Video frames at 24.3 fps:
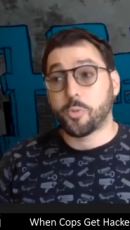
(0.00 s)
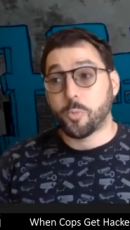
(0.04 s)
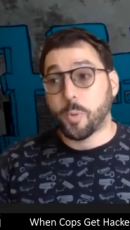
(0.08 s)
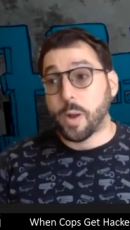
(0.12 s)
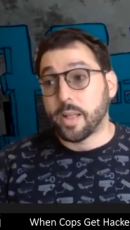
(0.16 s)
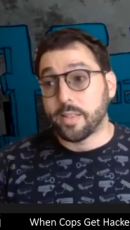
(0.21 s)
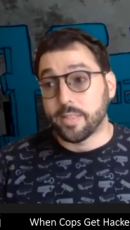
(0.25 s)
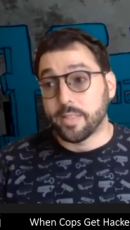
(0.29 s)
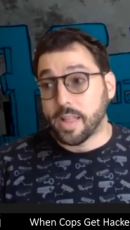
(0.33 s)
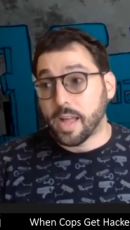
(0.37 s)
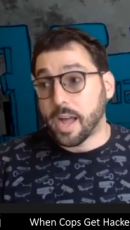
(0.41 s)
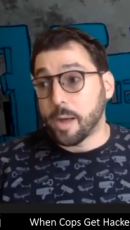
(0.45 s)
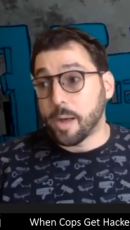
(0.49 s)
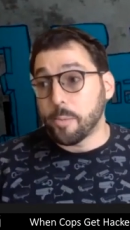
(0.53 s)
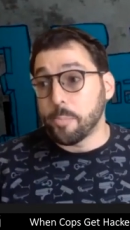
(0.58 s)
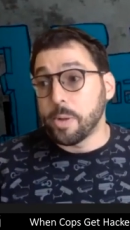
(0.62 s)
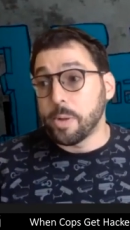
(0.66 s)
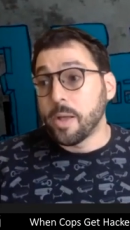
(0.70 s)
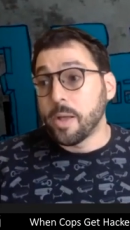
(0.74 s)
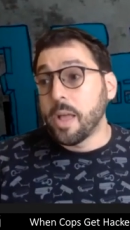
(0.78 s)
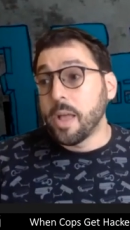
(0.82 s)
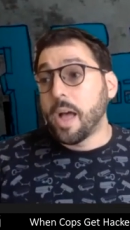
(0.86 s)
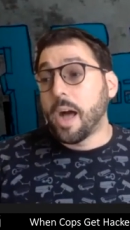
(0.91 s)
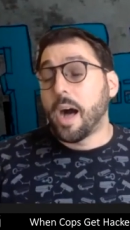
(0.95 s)
Threat
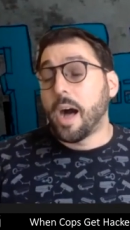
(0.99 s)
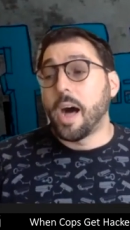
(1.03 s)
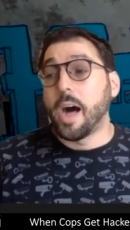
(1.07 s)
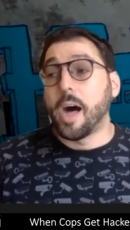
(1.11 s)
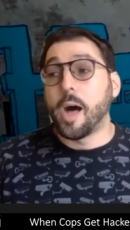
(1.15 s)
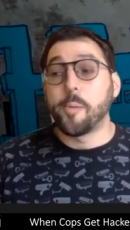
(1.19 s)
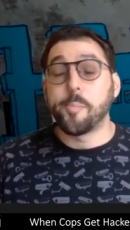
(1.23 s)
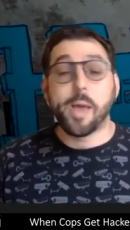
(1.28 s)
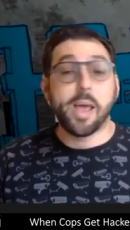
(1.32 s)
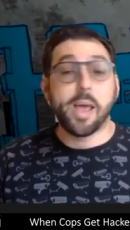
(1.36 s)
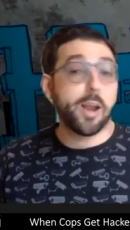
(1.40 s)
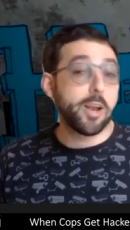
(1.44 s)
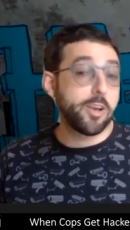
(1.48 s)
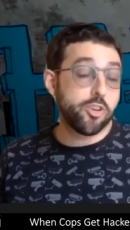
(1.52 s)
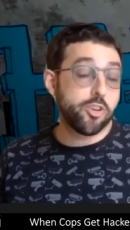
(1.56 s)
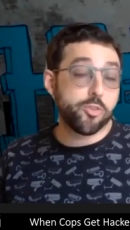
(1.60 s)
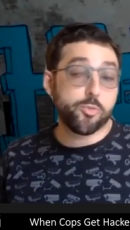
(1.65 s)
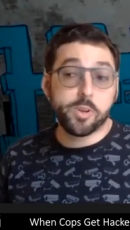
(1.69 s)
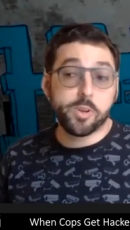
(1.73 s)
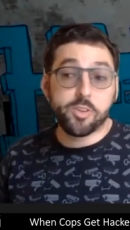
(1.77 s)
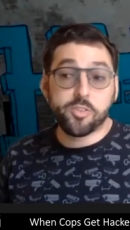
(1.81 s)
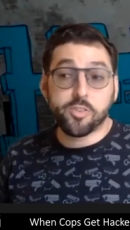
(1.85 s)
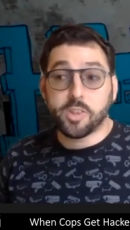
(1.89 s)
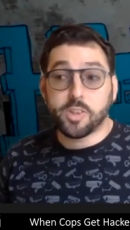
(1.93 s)
Lab, um, and I
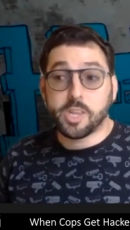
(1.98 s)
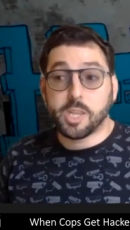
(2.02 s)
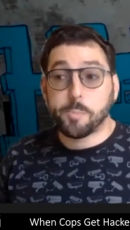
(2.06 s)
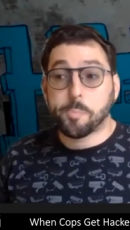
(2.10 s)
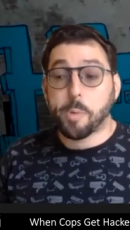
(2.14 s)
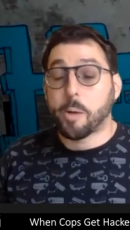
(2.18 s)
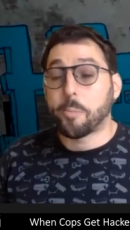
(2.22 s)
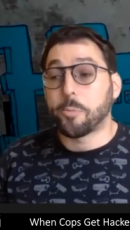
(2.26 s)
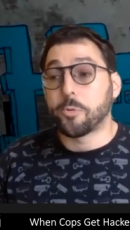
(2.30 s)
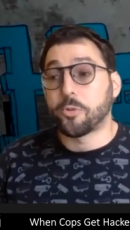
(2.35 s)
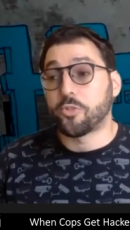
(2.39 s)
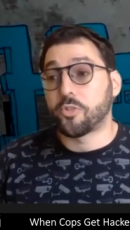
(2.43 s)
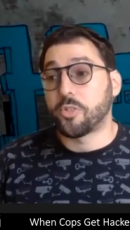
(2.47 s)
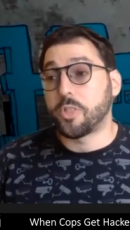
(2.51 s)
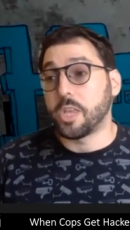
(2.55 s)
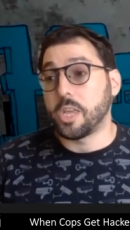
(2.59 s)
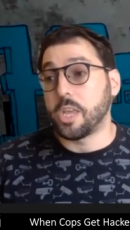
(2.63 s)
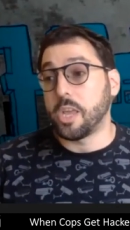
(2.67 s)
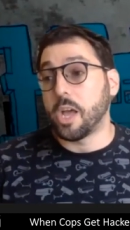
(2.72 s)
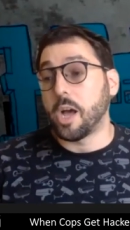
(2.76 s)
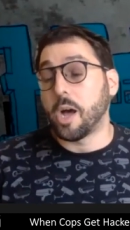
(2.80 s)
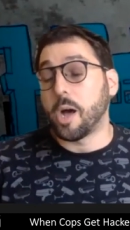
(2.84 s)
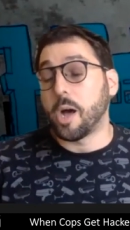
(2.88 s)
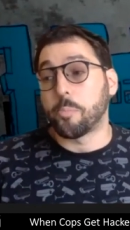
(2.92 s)
just recently published
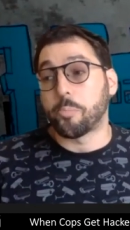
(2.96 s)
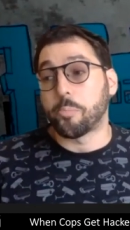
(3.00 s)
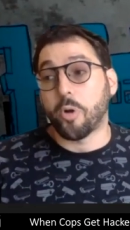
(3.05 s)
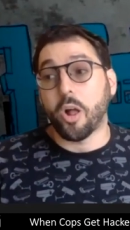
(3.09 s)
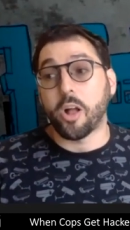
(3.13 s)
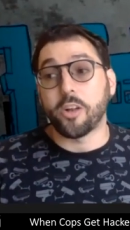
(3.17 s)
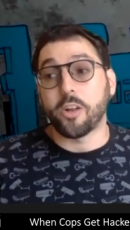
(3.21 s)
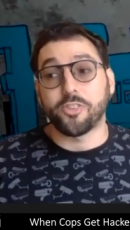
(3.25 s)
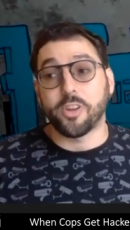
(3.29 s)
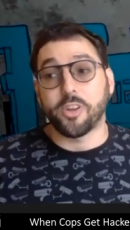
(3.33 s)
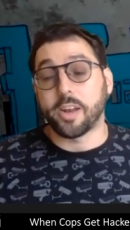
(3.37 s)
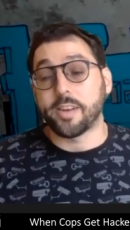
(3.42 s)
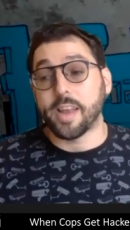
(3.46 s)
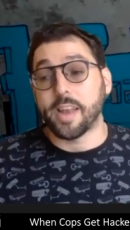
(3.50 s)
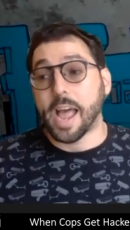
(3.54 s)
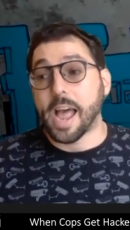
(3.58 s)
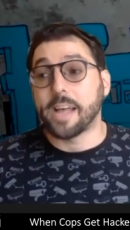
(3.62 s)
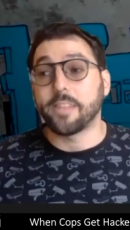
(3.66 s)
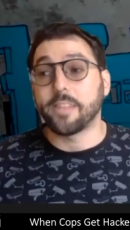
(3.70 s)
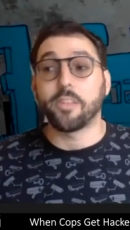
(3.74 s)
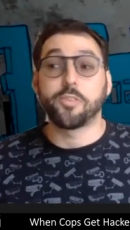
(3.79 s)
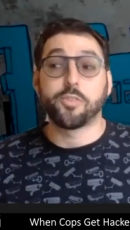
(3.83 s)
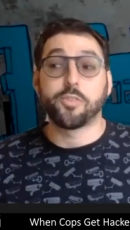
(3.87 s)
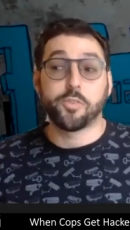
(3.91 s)
the uh, project
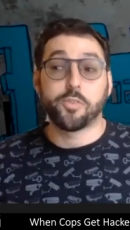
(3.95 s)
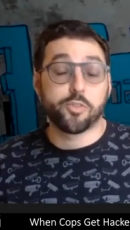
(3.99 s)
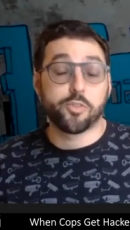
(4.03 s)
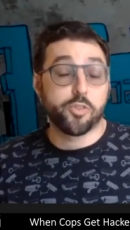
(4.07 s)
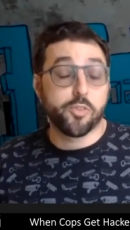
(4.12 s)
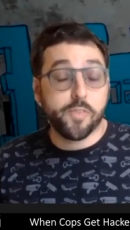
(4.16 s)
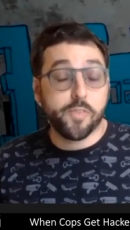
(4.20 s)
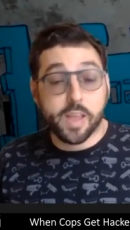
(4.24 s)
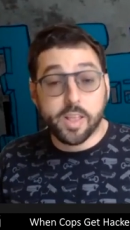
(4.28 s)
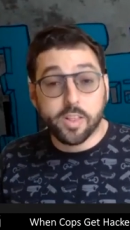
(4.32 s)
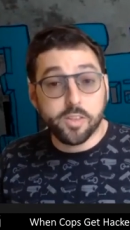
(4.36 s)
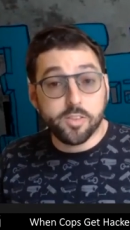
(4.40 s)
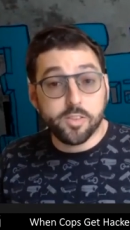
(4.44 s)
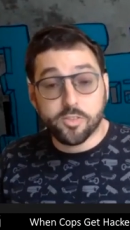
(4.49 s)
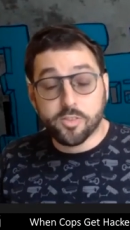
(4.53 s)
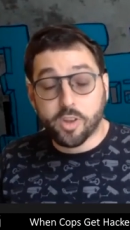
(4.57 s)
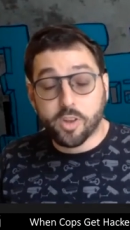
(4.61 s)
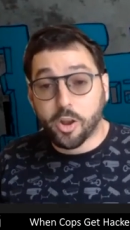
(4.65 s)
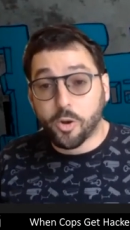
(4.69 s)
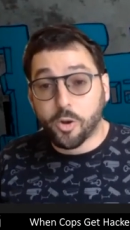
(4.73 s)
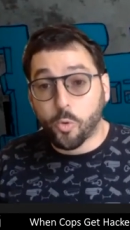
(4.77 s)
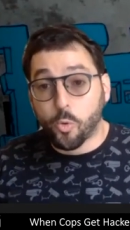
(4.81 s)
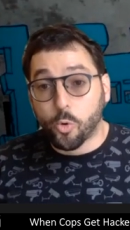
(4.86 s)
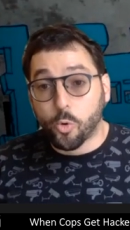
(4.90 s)

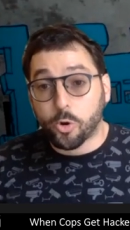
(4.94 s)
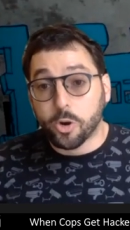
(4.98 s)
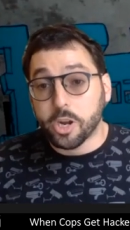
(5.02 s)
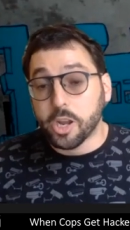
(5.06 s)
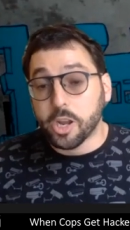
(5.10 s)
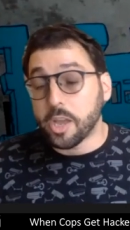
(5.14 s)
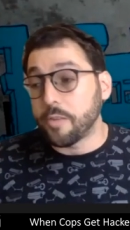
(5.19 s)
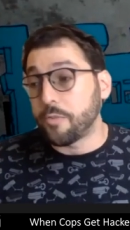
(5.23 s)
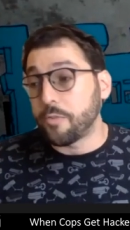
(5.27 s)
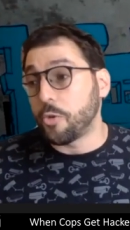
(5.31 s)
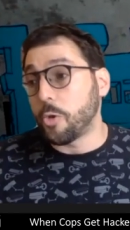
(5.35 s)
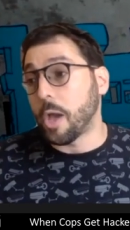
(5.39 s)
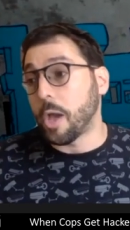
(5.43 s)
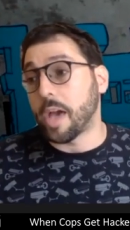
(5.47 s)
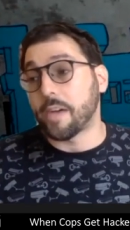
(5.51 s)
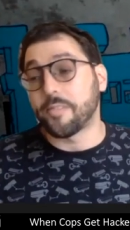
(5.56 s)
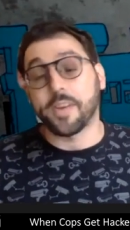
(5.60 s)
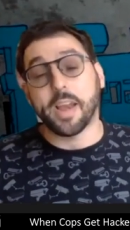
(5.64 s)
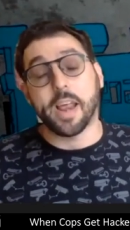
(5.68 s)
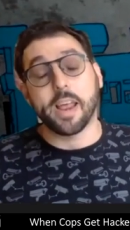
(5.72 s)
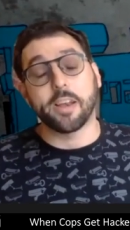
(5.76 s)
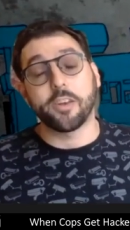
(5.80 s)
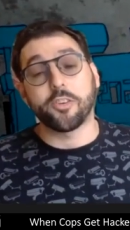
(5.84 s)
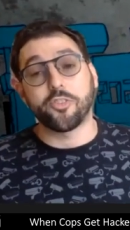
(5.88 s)
atlasofsurveillance.org. If you
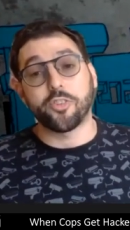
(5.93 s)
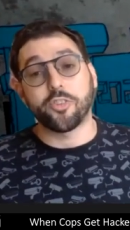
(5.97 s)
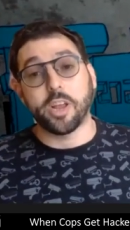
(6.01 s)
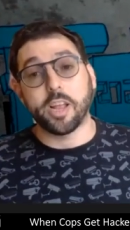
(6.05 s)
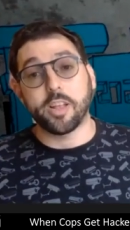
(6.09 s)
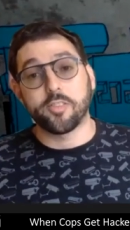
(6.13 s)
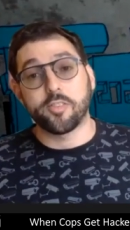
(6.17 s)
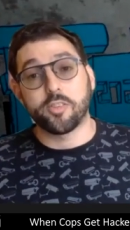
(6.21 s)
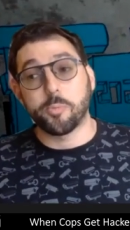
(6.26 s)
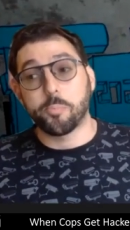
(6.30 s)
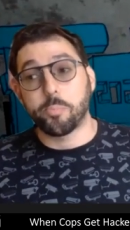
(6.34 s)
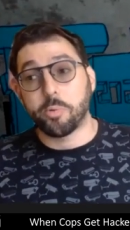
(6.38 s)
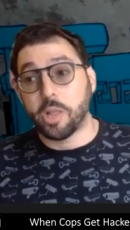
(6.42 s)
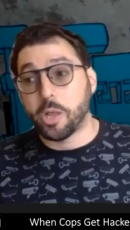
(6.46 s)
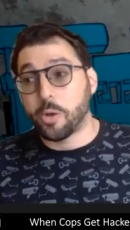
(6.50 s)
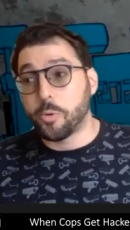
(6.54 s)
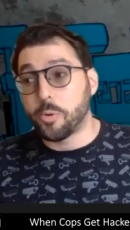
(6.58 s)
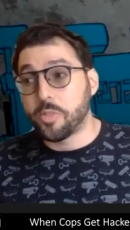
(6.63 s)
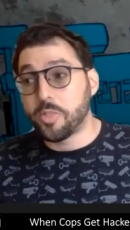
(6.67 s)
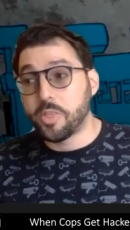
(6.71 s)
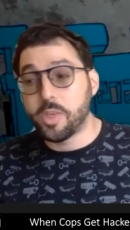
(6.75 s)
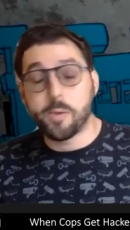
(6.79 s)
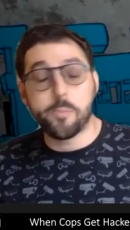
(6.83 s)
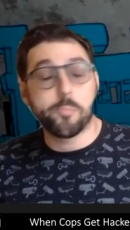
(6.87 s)
haven't had a chance to play
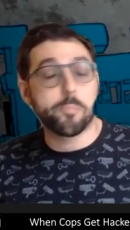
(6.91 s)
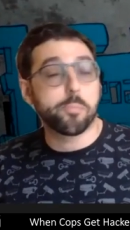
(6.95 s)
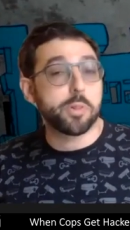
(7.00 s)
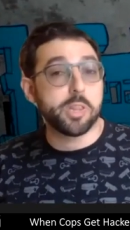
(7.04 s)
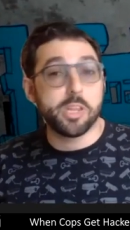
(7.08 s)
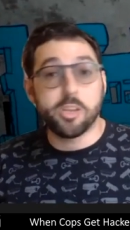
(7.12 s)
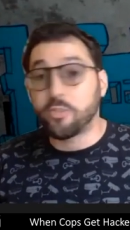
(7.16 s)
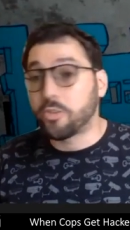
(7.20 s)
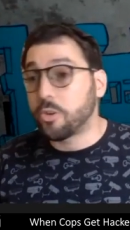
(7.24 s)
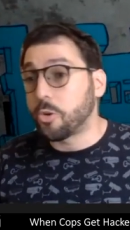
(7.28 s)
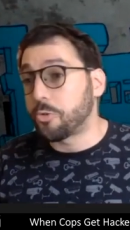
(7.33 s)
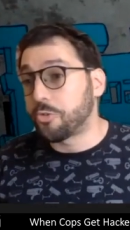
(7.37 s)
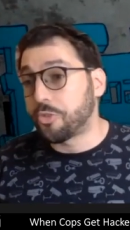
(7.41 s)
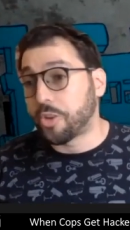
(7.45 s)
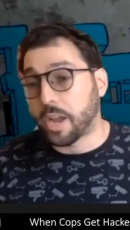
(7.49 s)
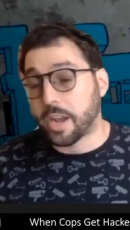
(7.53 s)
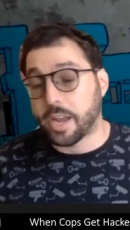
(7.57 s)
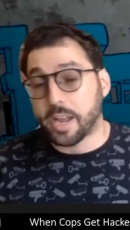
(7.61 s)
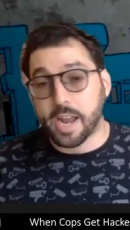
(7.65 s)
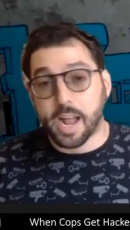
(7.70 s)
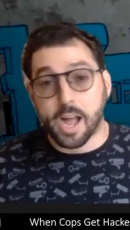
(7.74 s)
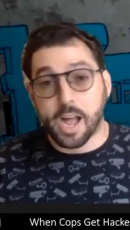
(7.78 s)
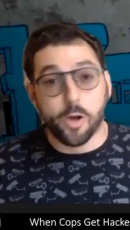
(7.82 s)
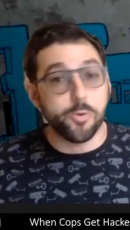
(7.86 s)
with it, please go
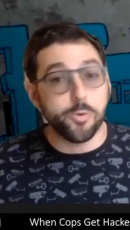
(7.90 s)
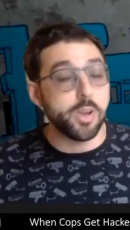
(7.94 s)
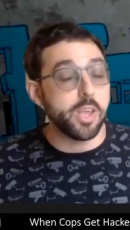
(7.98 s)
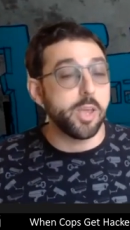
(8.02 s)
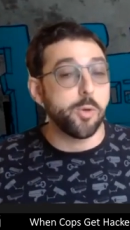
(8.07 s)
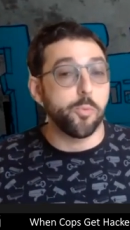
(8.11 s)
check it out.